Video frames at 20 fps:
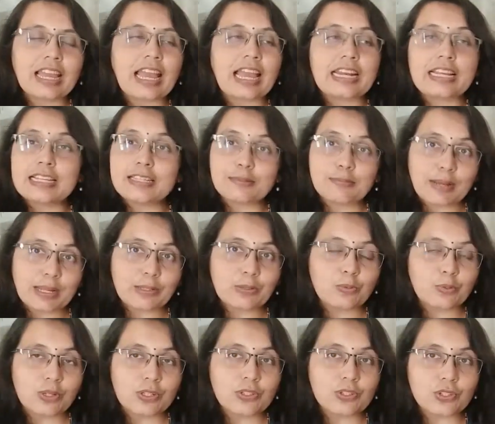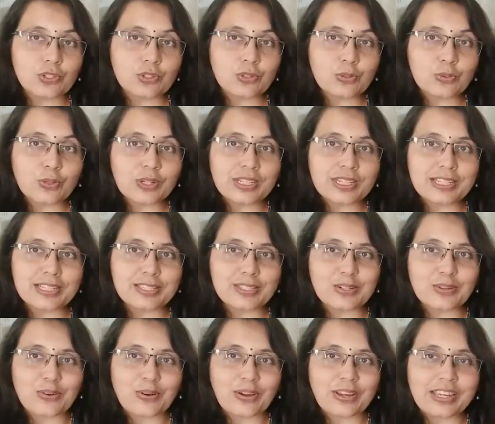and his mother wants to know what he's
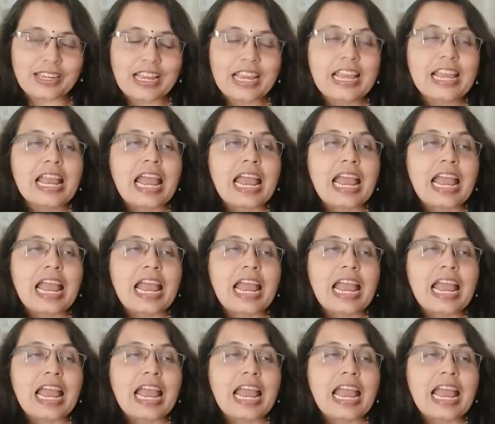drawing,